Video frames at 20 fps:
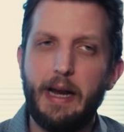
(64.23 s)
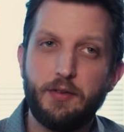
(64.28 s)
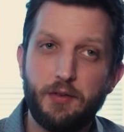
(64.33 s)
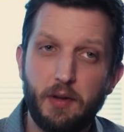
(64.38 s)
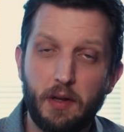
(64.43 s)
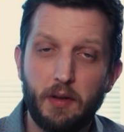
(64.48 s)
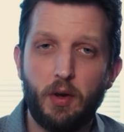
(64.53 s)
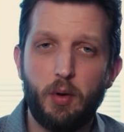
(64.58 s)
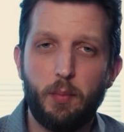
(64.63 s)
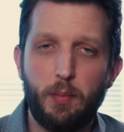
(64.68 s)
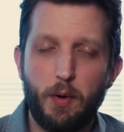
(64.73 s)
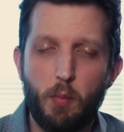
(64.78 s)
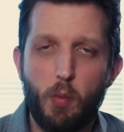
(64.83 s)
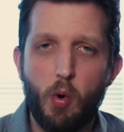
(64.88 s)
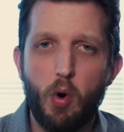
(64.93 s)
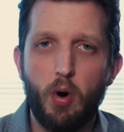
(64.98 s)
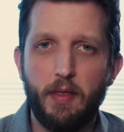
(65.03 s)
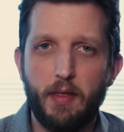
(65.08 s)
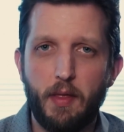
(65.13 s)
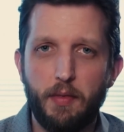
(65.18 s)
actually a little bit
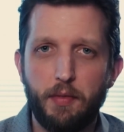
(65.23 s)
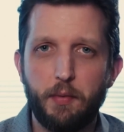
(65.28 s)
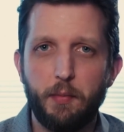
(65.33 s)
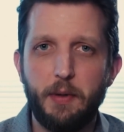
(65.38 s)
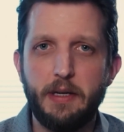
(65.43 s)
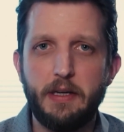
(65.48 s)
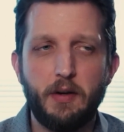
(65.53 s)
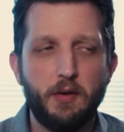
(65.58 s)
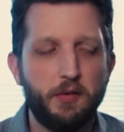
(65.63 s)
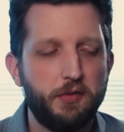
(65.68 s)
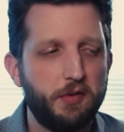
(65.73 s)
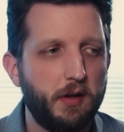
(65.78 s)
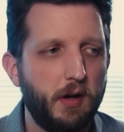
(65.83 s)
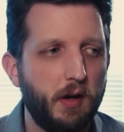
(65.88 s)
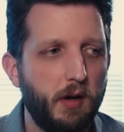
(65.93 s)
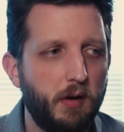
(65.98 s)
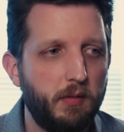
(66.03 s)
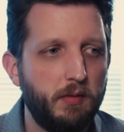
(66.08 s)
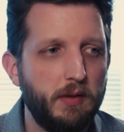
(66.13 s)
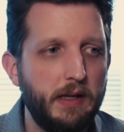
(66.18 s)
more than 3 years
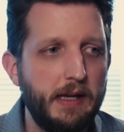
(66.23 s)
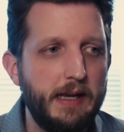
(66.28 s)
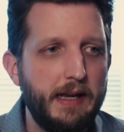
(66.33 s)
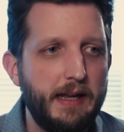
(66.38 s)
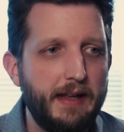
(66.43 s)
ago.